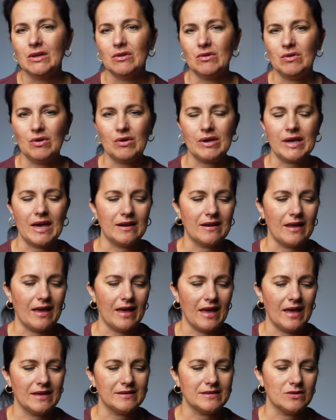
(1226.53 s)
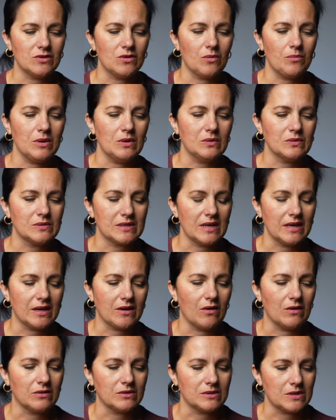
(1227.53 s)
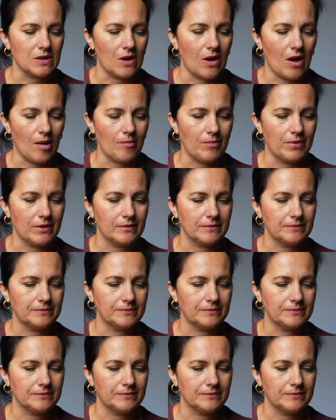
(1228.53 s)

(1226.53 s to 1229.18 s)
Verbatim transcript: You can add the music on top.